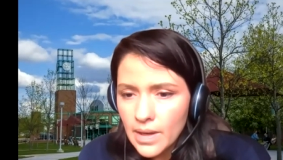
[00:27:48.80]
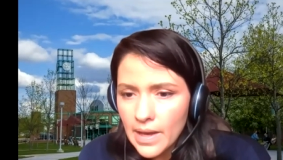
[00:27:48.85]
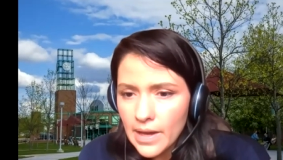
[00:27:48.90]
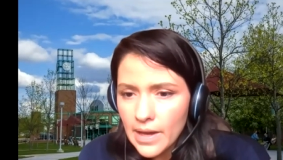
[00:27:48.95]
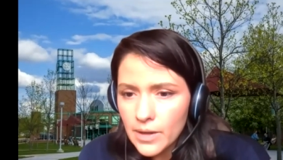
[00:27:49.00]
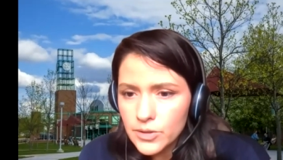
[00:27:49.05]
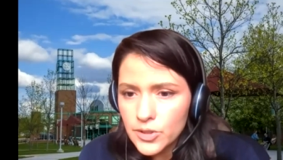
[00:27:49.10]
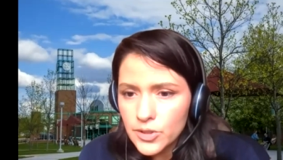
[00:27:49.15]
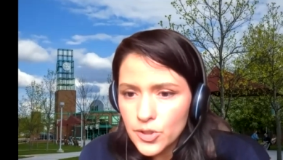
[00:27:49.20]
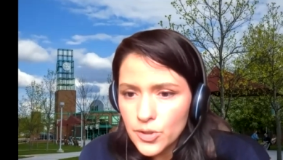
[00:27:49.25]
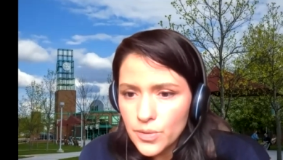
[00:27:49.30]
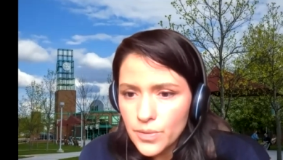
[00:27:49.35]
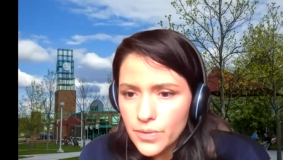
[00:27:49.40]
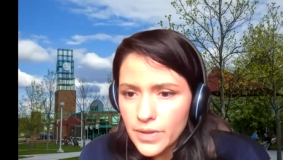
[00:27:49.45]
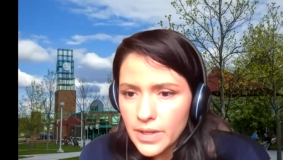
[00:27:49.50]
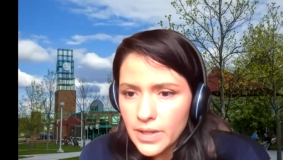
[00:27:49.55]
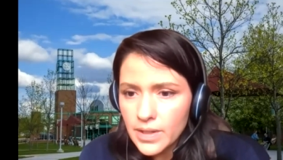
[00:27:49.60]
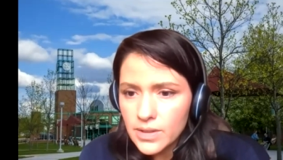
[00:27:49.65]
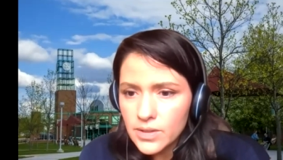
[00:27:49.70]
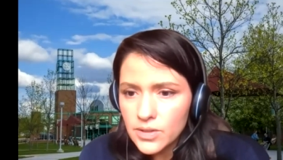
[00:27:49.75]
how do you
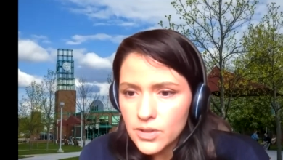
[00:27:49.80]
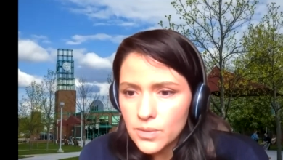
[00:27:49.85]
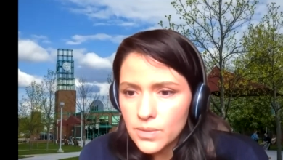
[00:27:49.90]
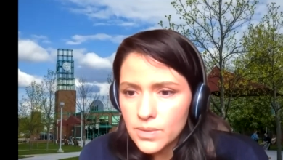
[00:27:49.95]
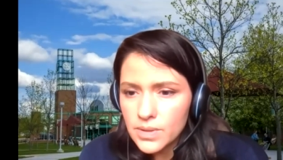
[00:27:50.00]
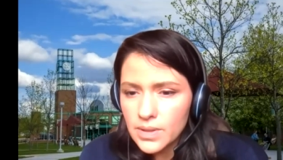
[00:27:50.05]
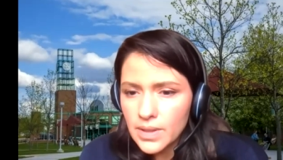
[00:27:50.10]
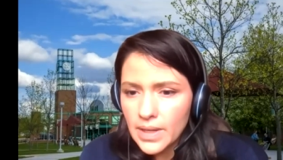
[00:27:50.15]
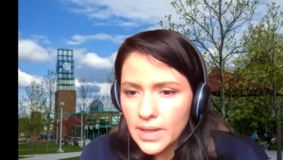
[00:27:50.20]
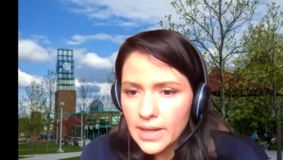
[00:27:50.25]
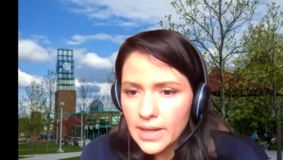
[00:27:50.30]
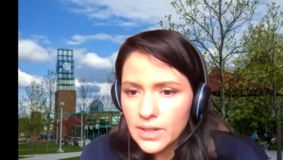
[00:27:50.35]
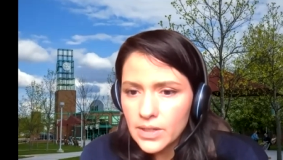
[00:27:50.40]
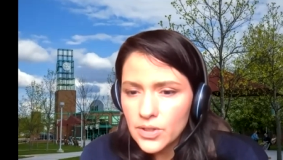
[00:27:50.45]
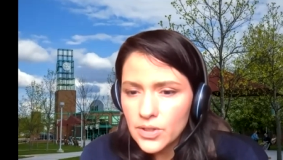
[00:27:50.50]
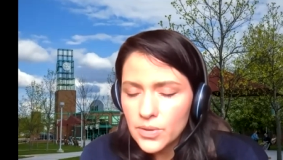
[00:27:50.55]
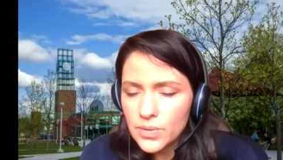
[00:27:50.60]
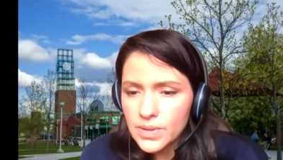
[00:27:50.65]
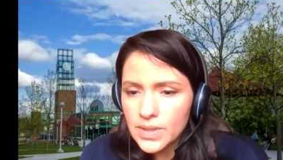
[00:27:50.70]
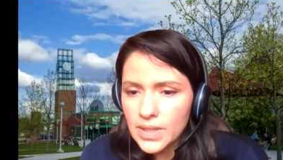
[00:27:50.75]
think students can
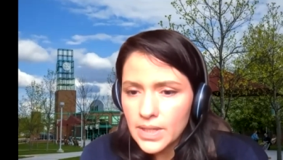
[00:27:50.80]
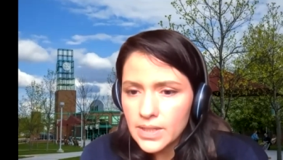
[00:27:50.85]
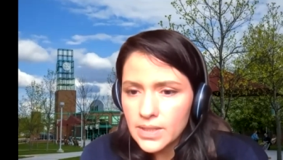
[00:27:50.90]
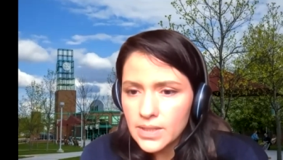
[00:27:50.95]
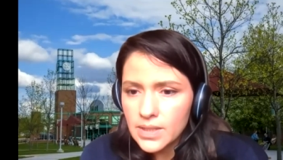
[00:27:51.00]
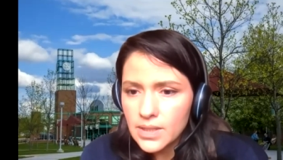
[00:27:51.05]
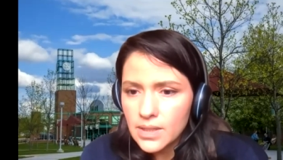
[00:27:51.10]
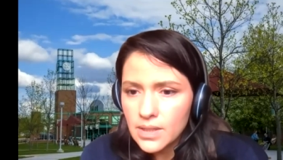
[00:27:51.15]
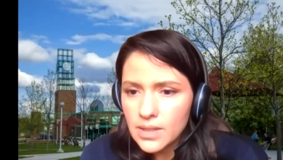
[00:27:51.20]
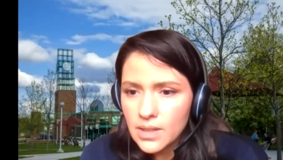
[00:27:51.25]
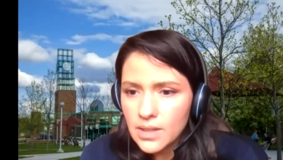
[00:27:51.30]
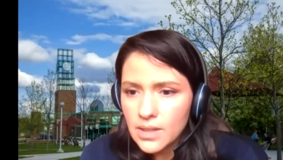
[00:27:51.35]
use it?